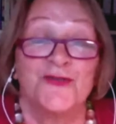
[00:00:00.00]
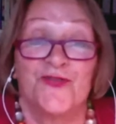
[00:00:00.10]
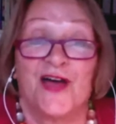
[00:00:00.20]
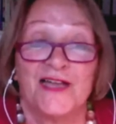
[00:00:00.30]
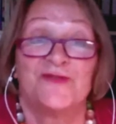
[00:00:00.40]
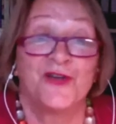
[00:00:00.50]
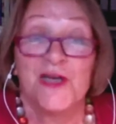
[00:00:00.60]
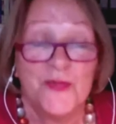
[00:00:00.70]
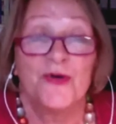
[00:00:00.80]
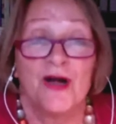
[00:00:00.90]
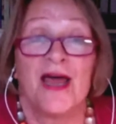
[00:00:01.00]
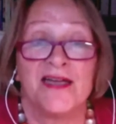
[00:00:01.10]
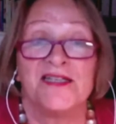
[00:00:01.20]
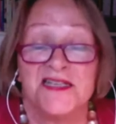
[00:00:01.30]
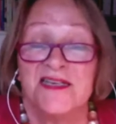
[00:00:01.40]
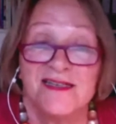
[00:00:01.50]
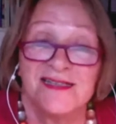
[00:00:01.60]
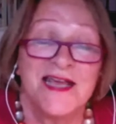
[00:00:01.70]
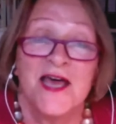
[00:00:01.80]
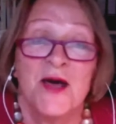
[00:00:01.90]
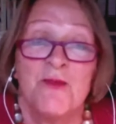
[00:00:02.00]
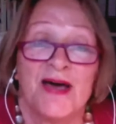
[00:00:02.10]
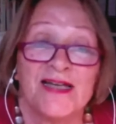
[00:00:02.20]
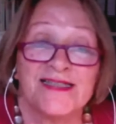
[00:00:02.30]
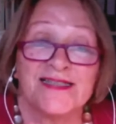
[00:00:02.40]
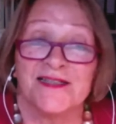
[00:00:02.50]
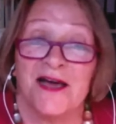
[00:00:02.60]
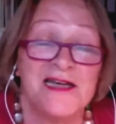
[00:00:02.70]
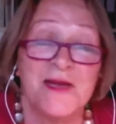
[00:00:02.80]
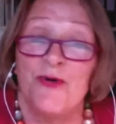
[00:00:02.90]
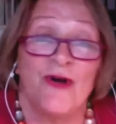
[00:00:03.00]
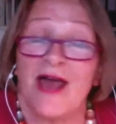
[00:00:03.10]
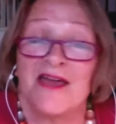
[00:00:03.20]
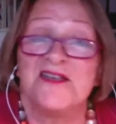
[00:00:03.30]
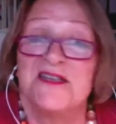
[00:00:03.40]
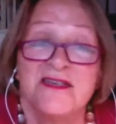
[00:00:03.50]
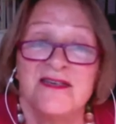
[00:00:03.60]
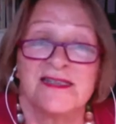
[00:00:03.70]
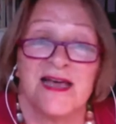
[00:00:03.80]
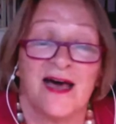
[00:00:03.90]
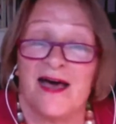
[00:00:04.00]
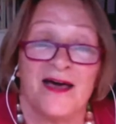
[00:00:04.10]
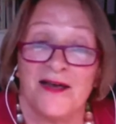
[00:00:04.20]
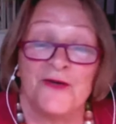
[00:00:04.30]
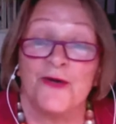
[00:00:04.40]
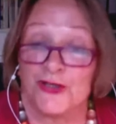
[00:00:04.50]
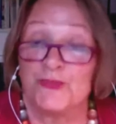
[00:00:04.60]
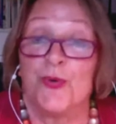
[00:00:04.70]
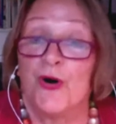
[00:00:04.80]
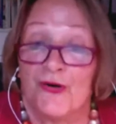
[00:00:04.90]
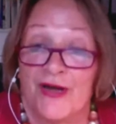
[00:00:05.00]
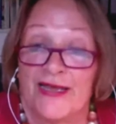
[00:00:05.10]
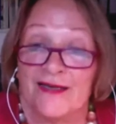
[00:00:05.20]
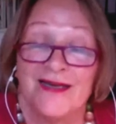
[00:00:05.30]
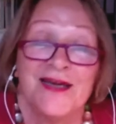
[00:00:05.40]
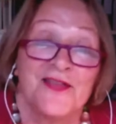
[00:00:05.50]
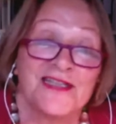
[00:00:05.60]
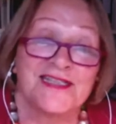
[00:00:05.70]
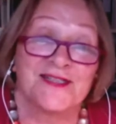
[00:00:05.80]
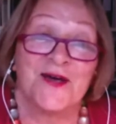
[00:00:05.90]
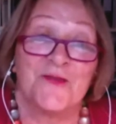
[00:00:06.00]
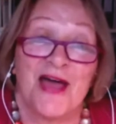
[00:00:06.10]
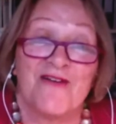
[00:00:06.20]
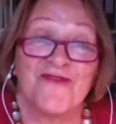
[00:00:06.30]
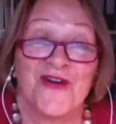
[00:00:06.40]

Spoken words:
to fight for liberal ideas, but liberal ideas are not boring. That's my